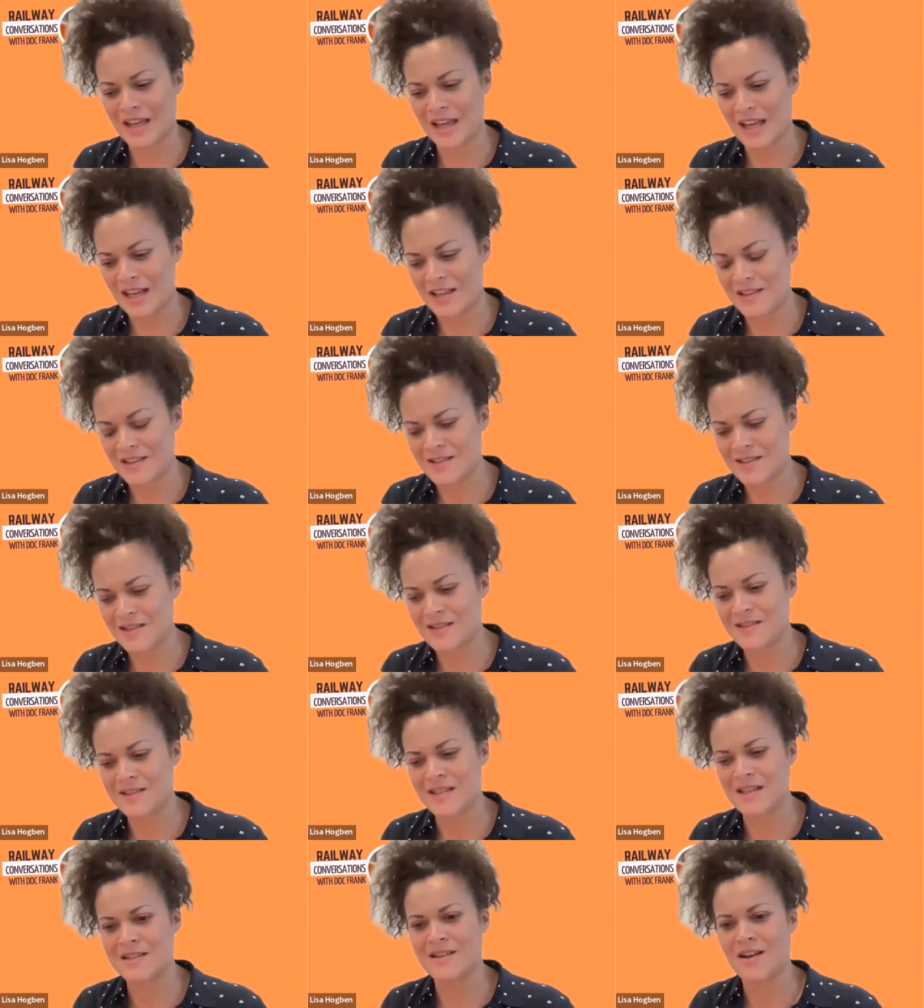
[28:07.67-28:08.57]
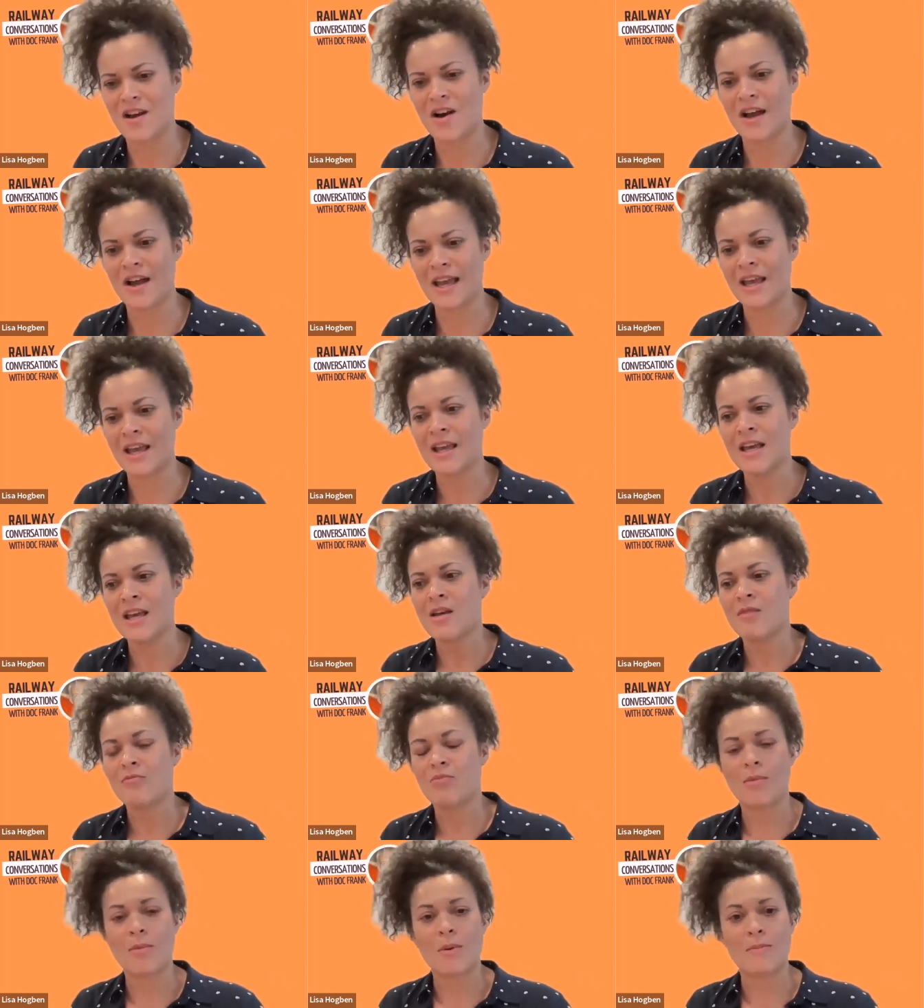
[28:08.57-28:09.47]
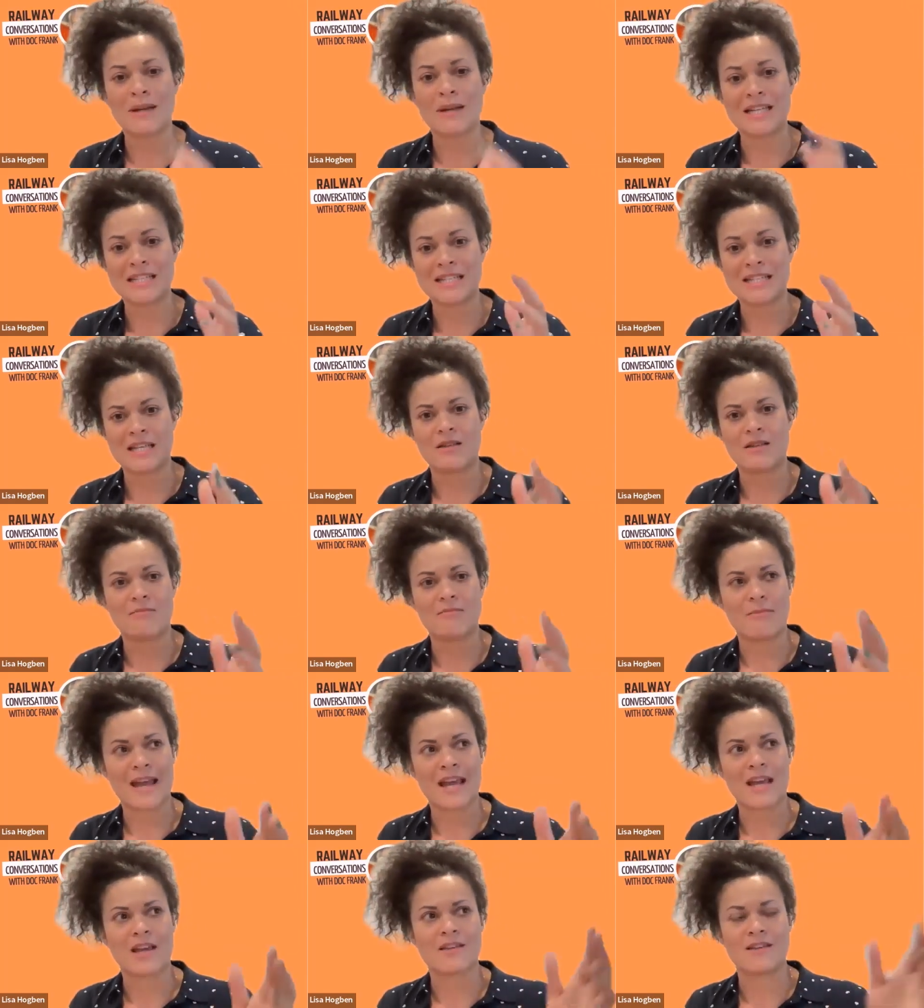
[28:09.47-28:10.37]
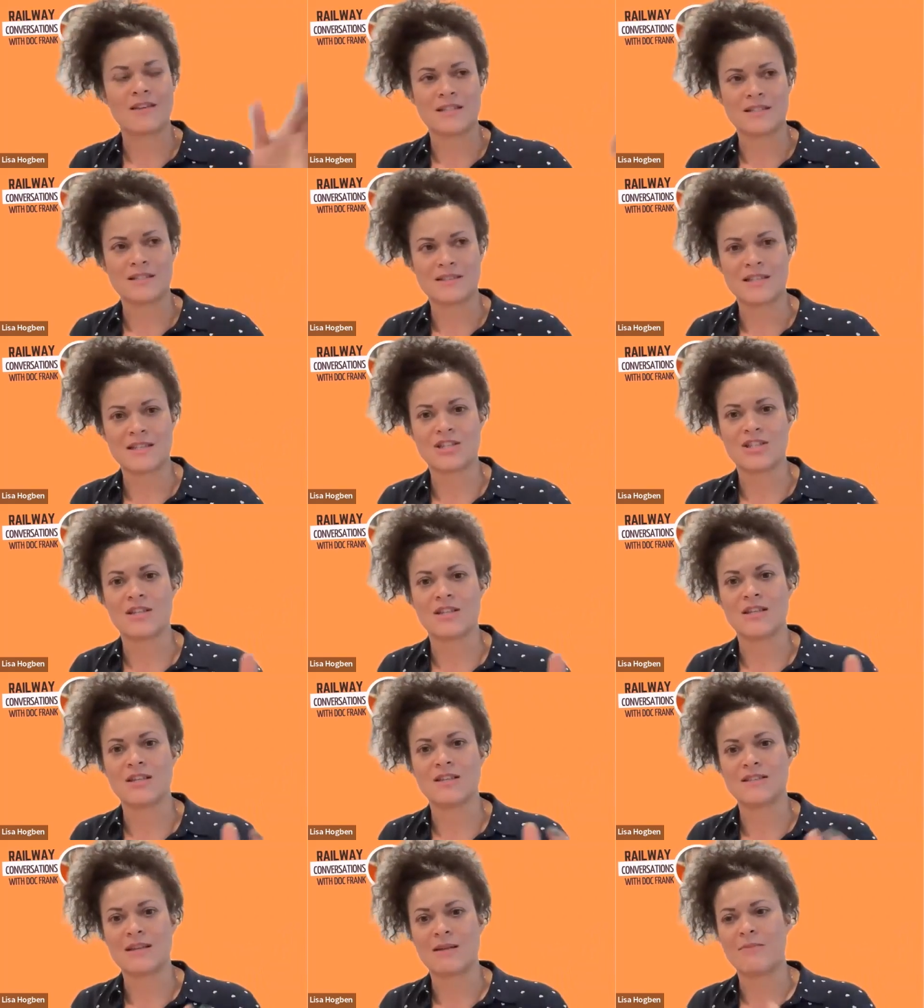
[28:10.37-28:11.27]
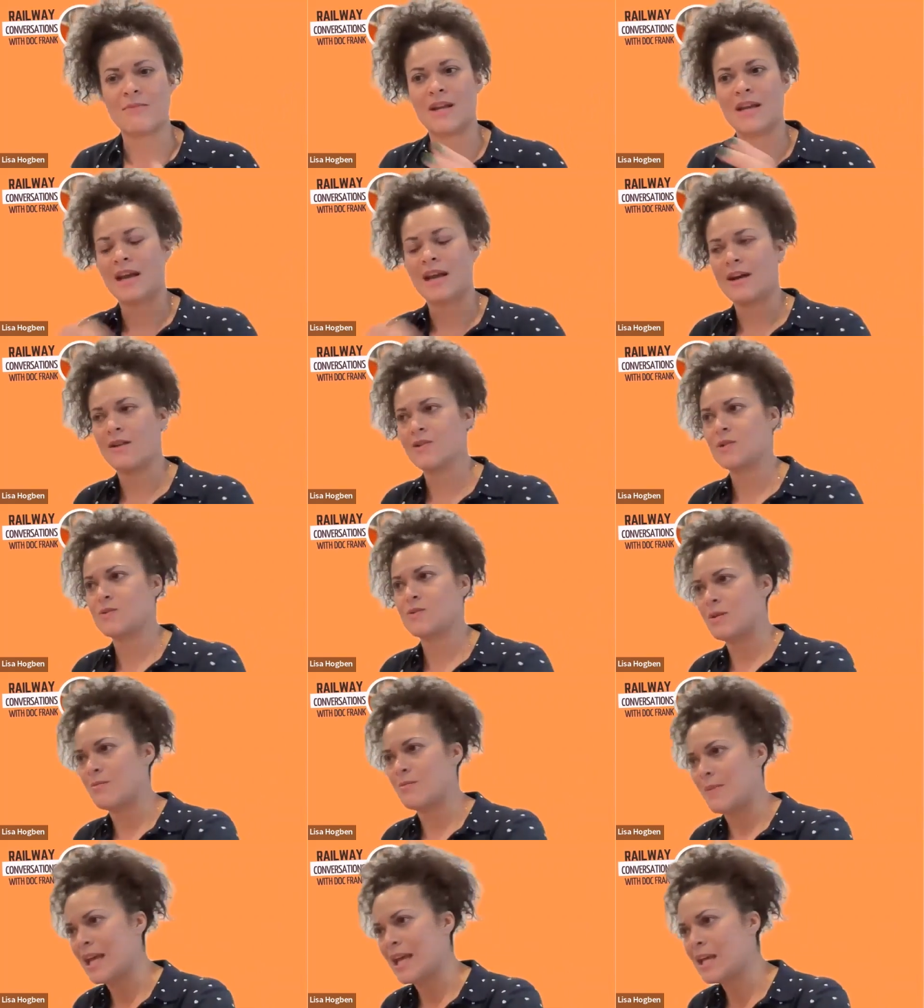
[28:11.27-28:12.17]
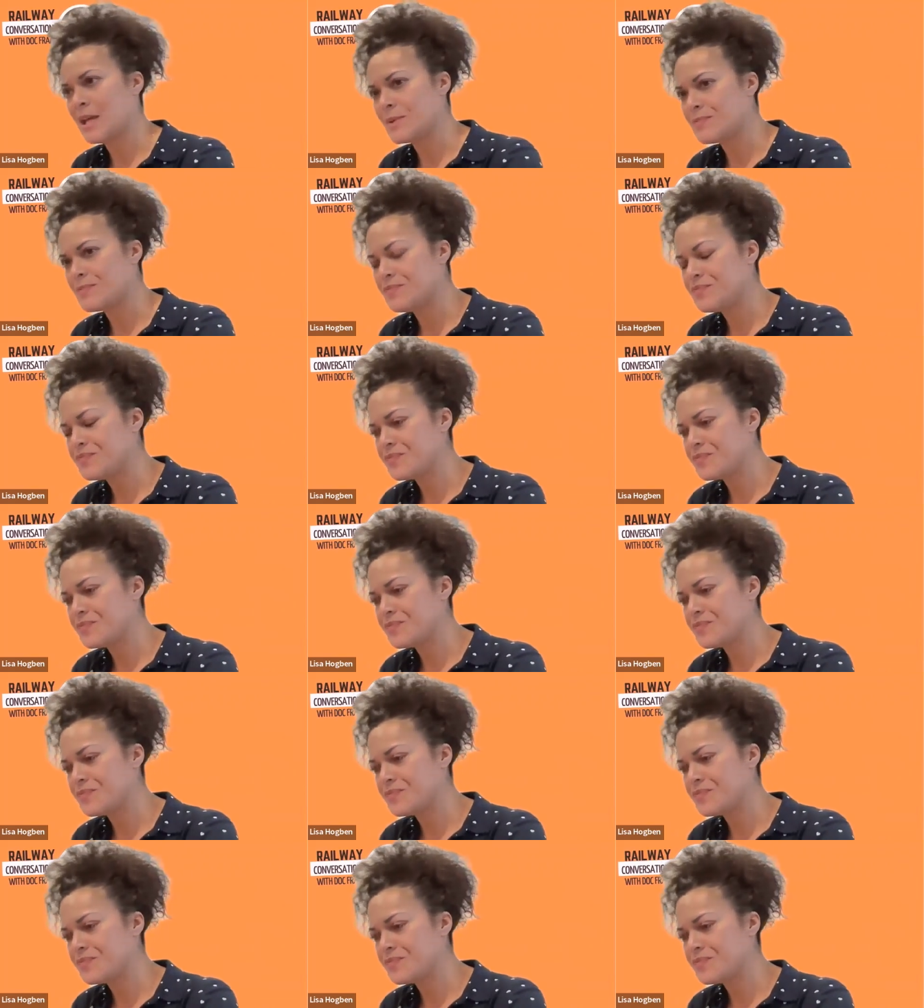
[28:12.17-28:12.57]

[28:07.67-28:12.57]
instances, I probably didn't make the decision that somebody else would make.